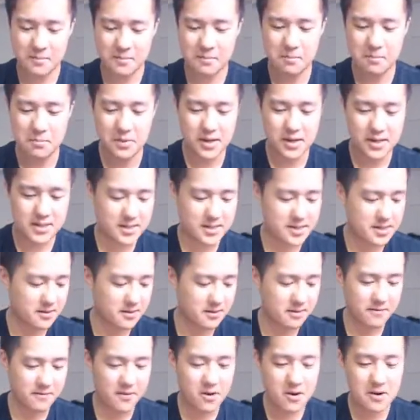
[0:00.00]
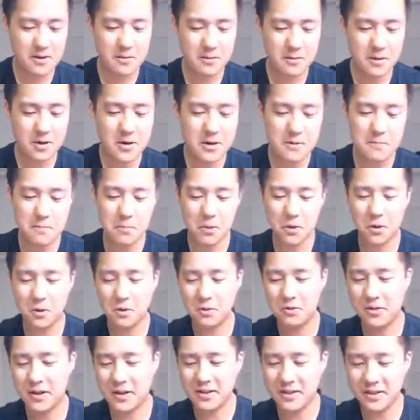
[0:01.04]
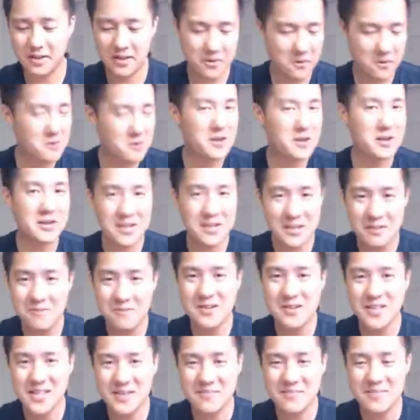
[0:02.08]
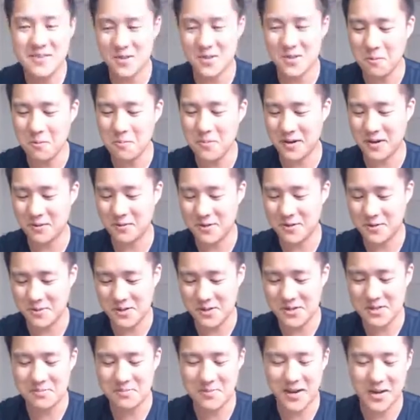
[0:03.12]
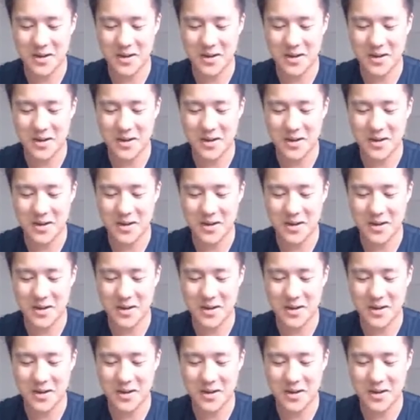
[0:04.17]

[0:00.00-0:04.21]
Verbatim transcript: but very good pull none, or it did redeem this opening, which was my